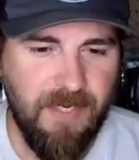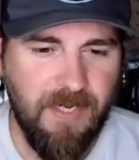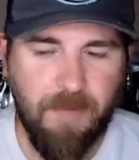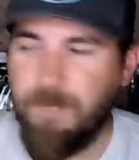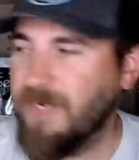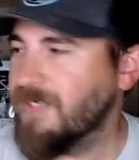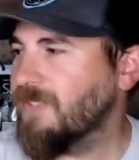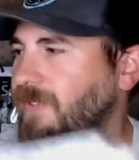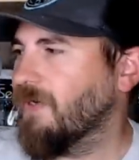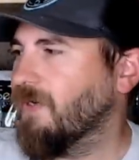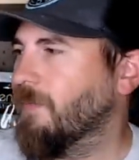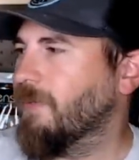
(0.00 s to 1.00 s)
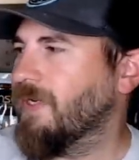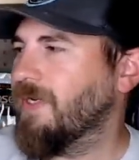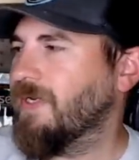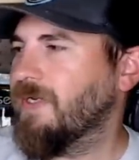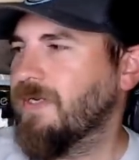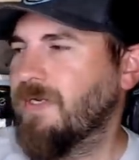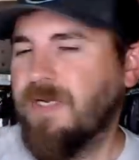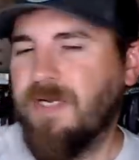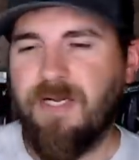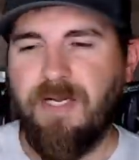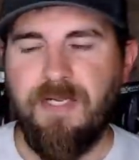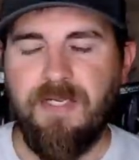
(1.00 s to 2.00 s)
basically going to be
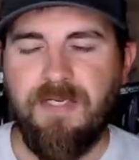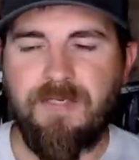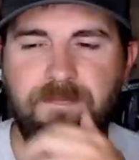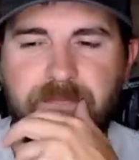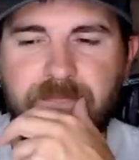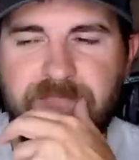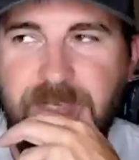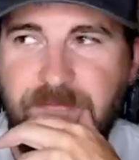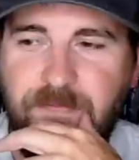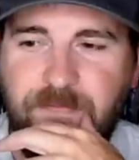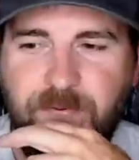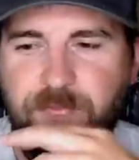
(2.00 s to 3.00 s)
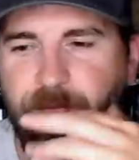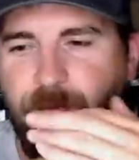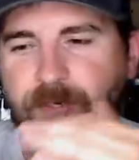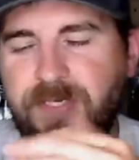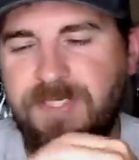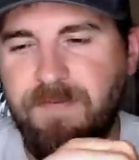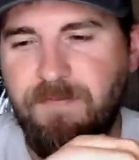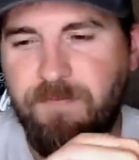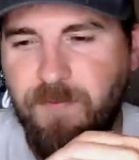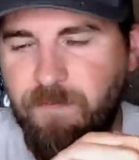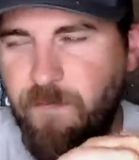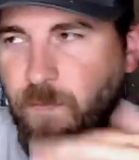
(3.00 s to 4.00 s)
a 7'3"
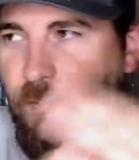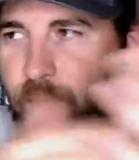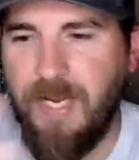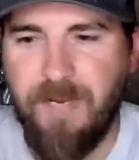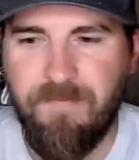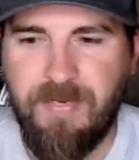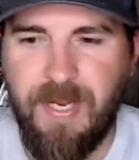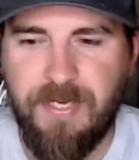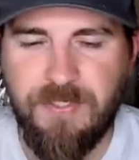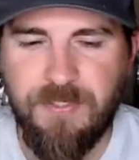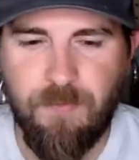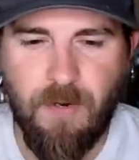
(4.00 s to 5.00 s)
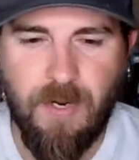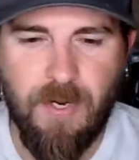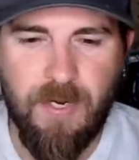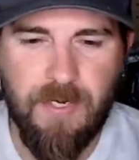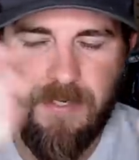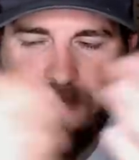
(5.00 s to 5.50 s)
to 7'4" heavy action rod,